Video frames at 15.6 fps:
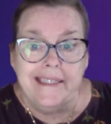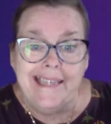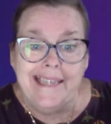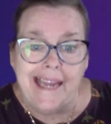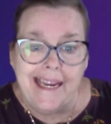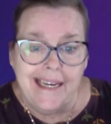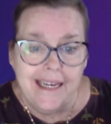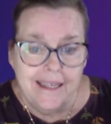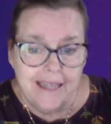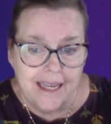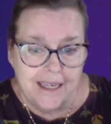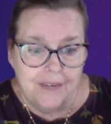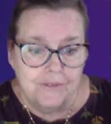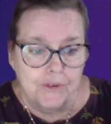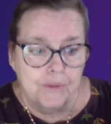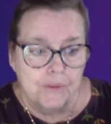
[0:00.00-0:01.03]
gaining that
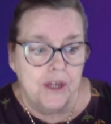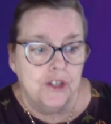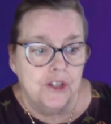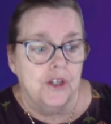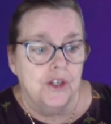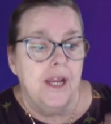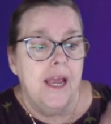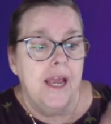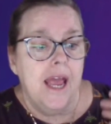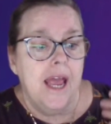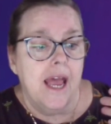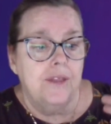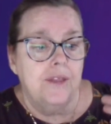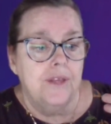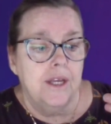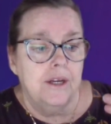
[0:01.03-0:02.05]
information,
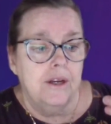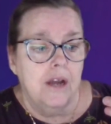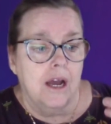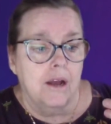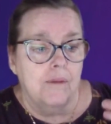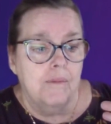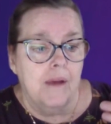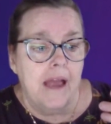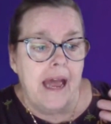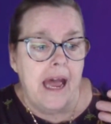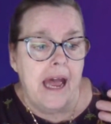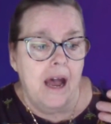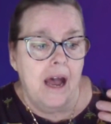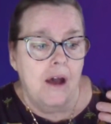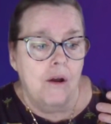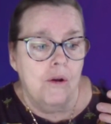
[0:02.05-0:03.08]
and then
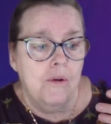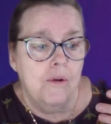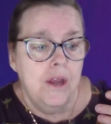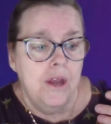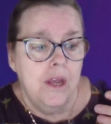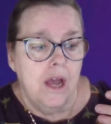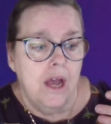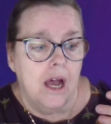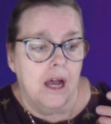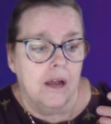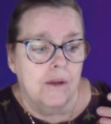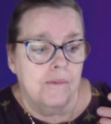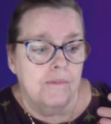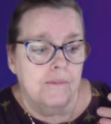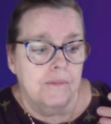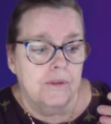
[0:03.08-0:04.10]
how
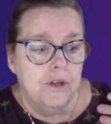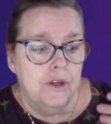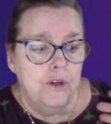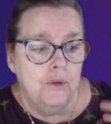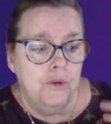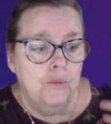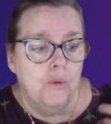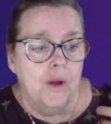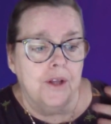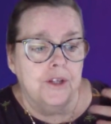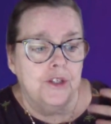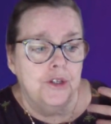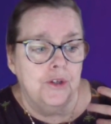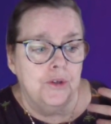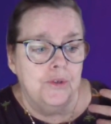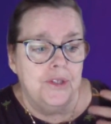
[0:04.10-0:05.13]
you want
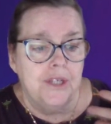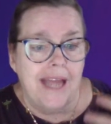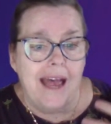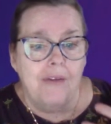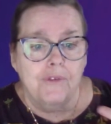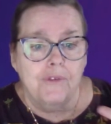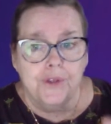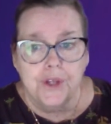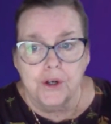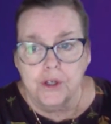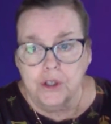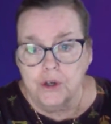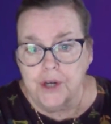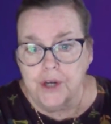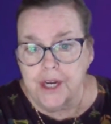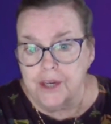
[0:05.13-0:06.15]
to scaffold their
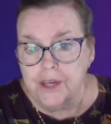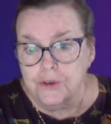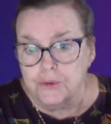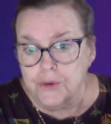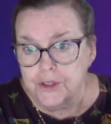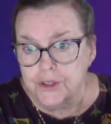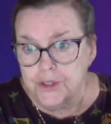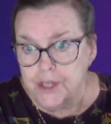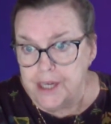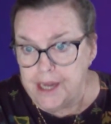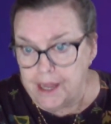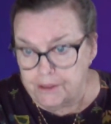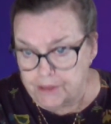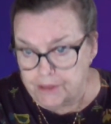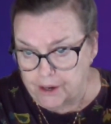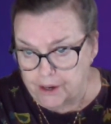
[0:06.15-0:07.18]
learning in order to
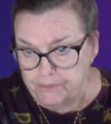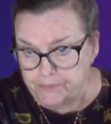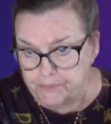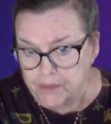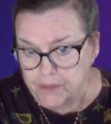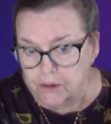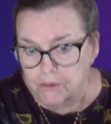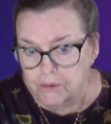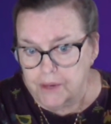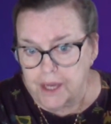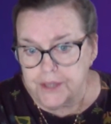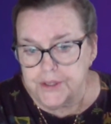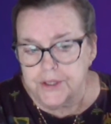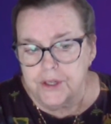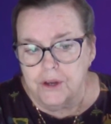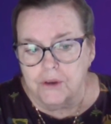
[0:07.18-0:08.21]
get there. Okay,
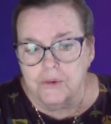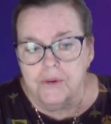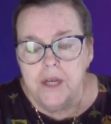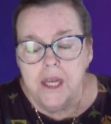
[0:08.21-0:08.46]
so